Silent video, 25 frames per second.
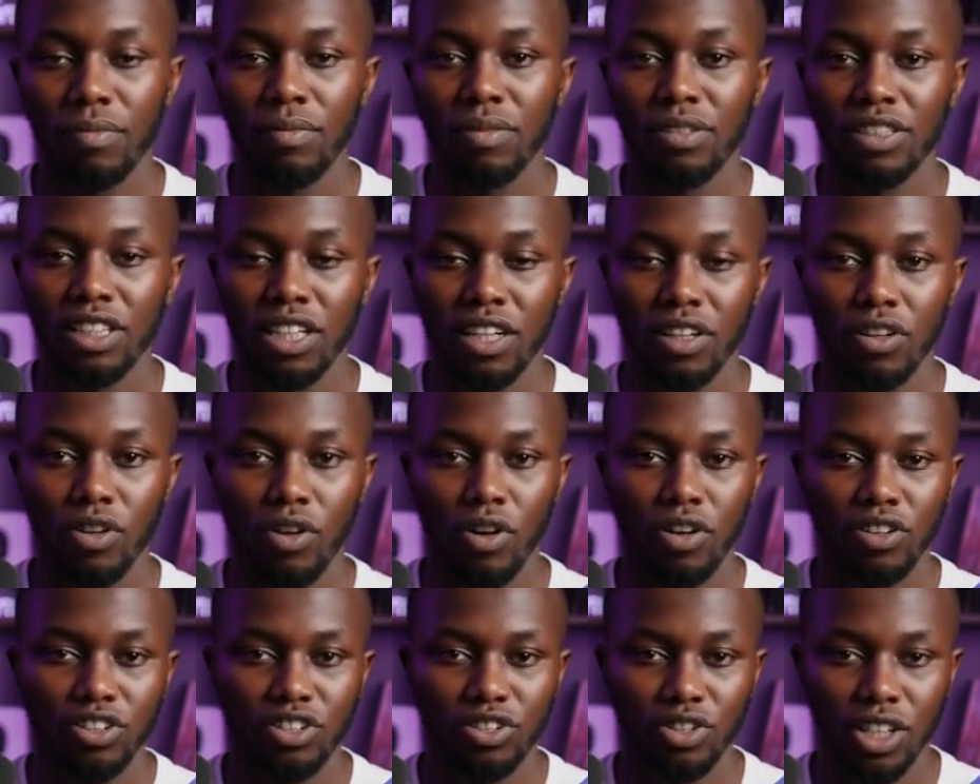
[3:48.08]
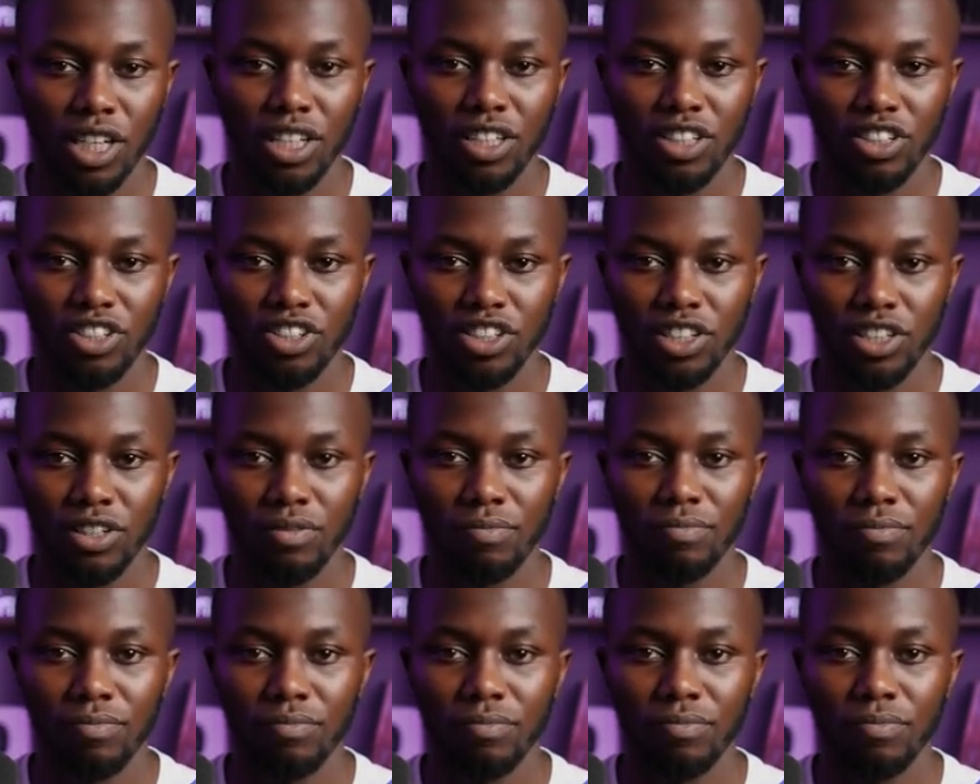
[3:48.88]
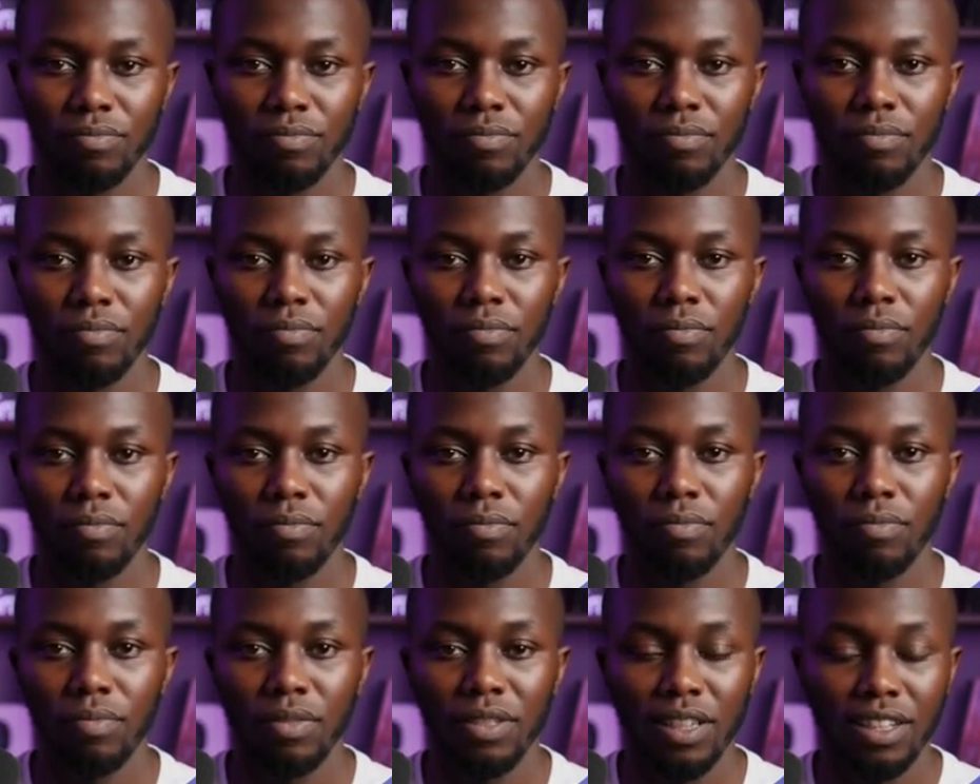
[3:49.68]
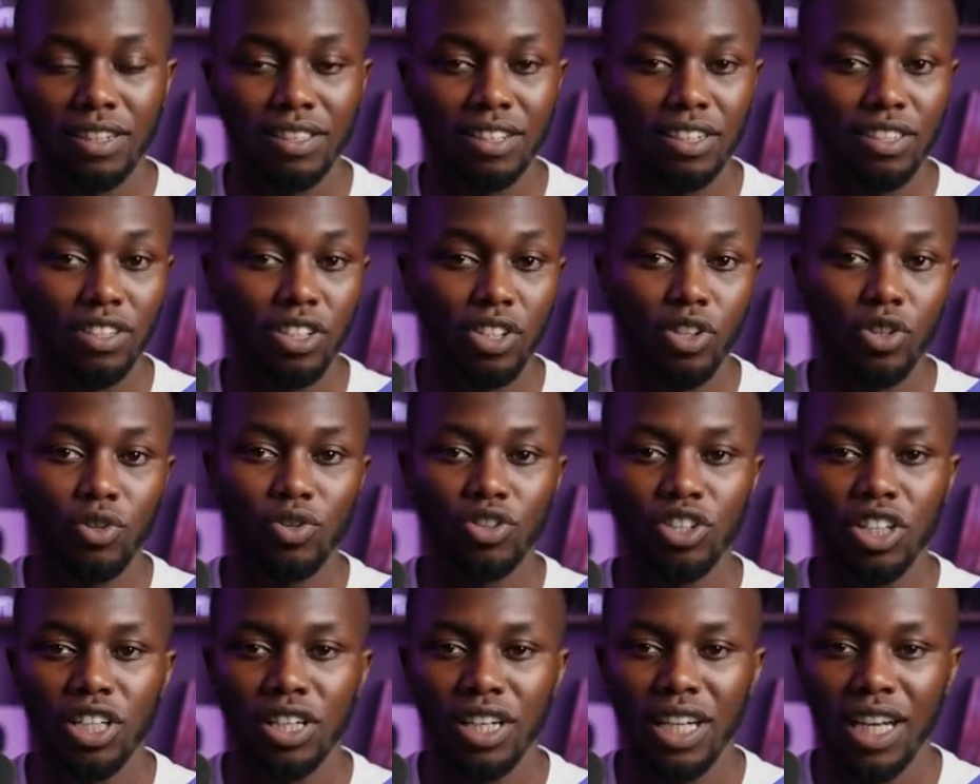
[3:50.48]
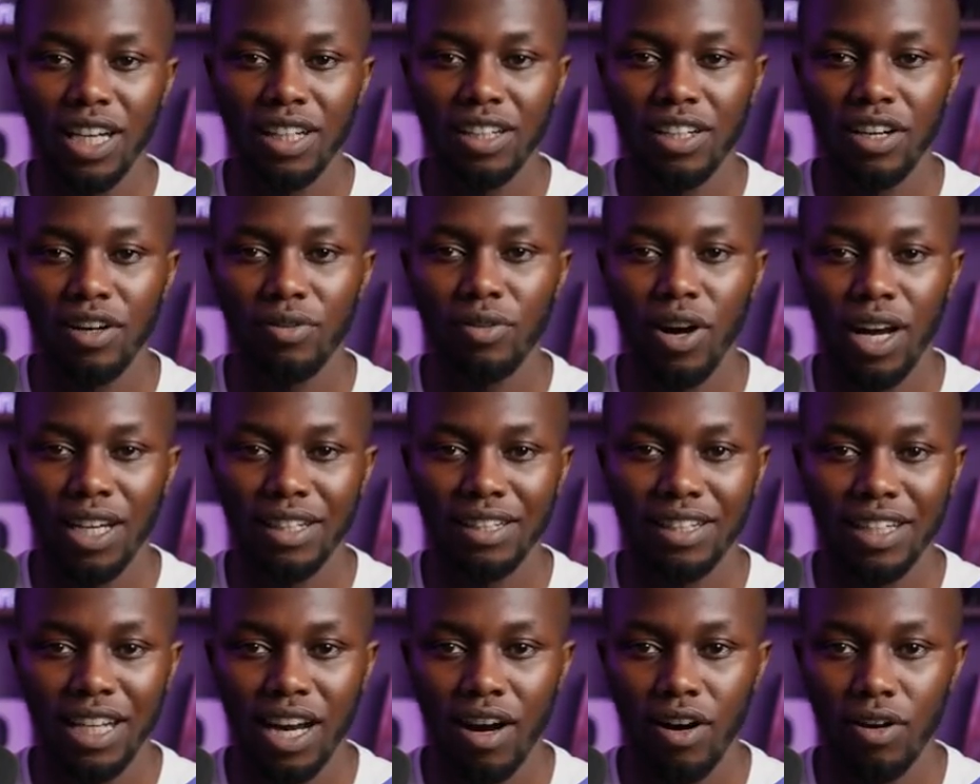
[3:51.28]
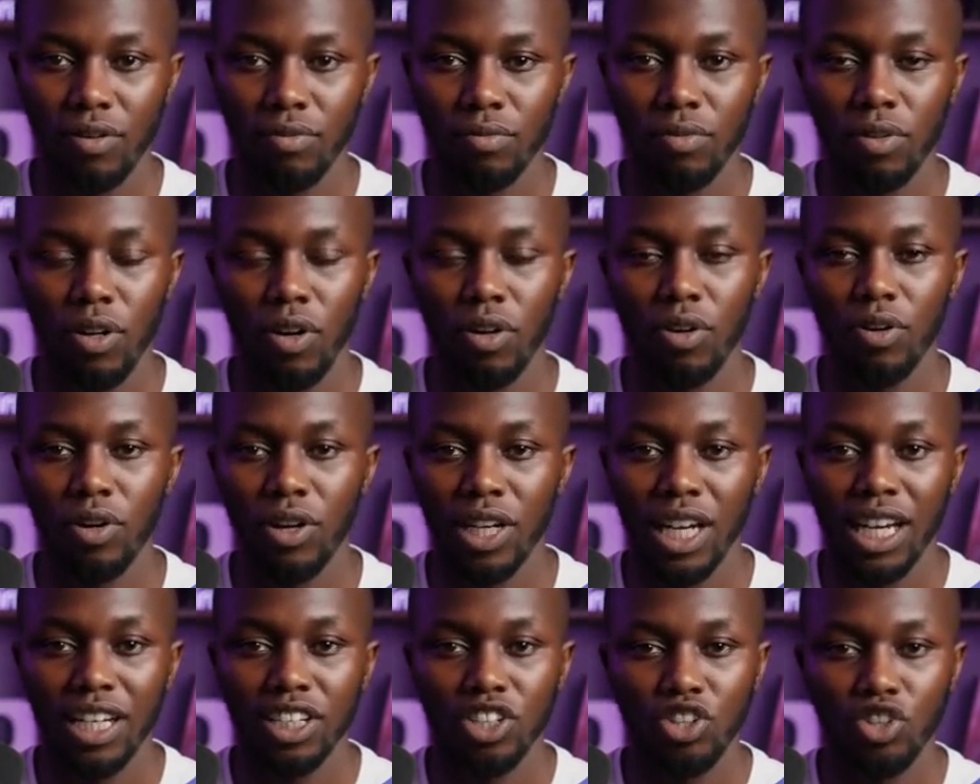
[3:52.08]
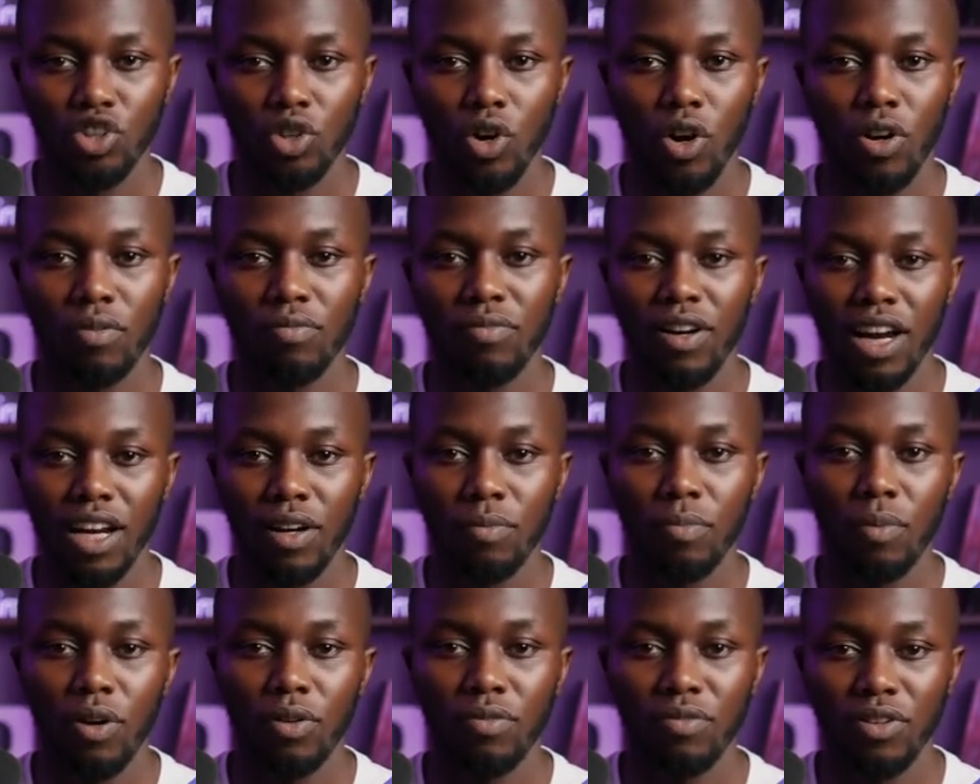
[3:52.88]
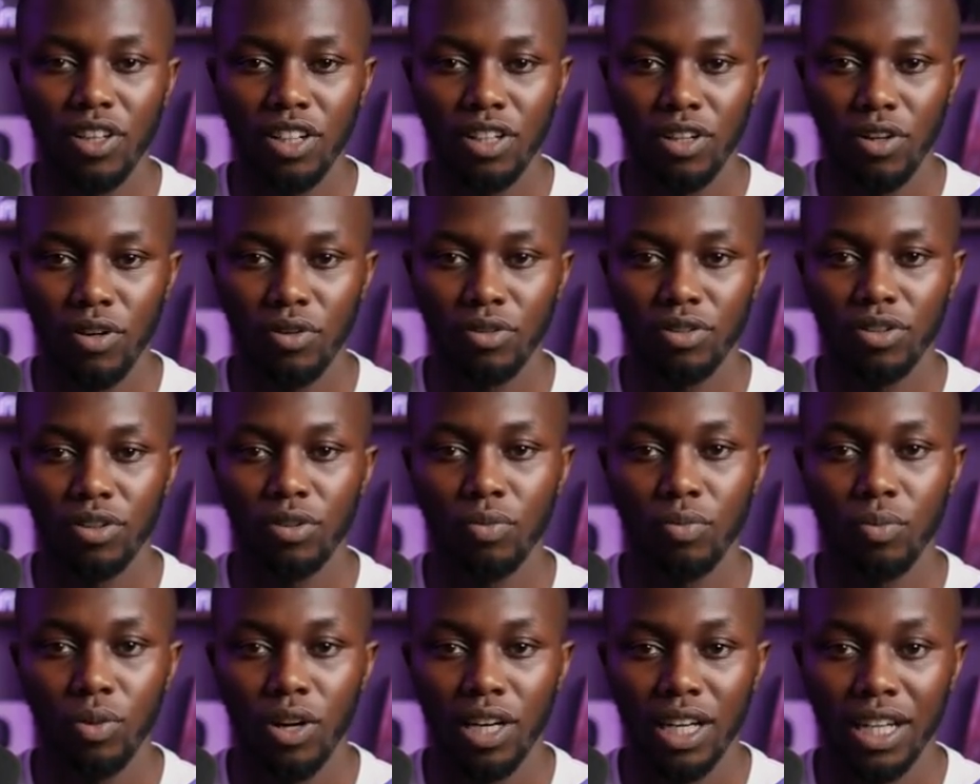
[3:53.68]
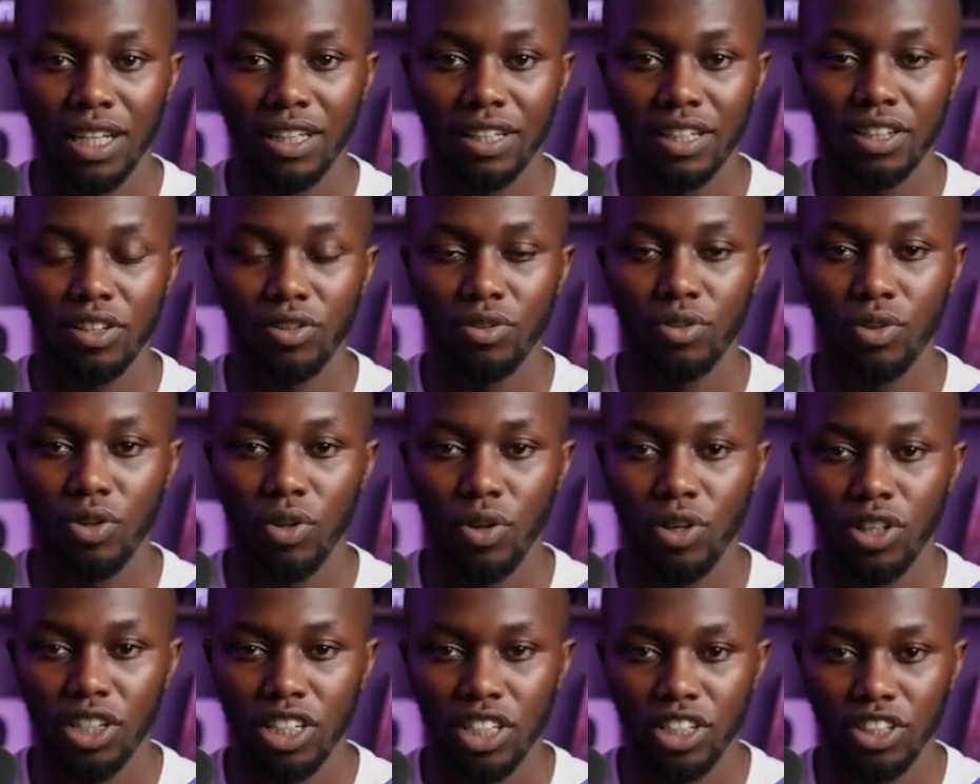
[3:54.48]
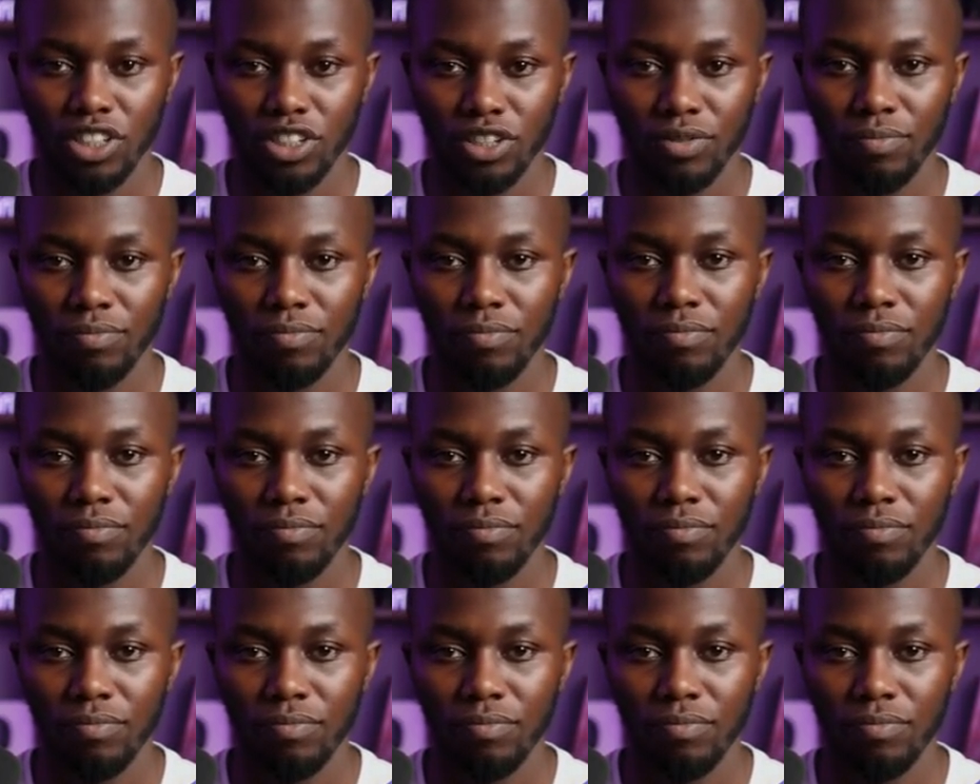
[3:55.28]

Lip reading: TikTok strategy. This is huge in Kenya right now. Create short valuable videos related to your niche.